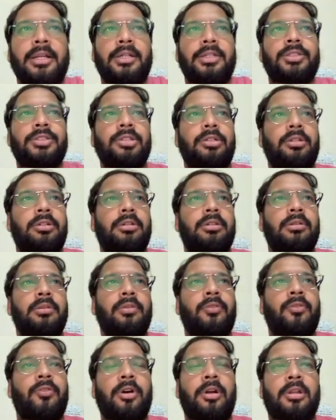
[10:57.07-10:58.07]
so
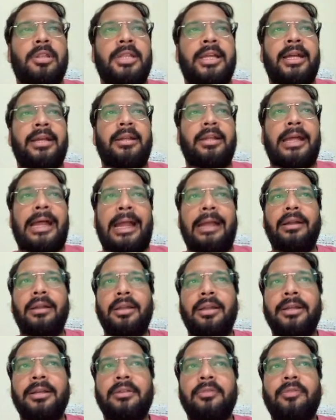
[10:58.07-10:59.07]
for that
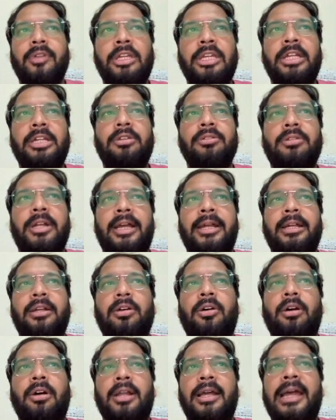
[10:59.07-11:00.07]
handling we need to write
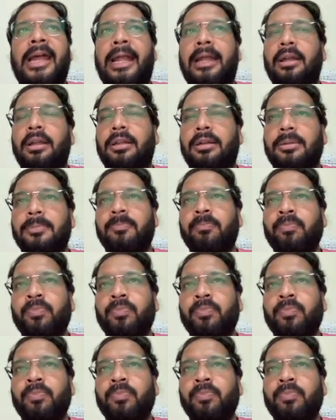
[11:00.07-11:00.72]
Aura handler.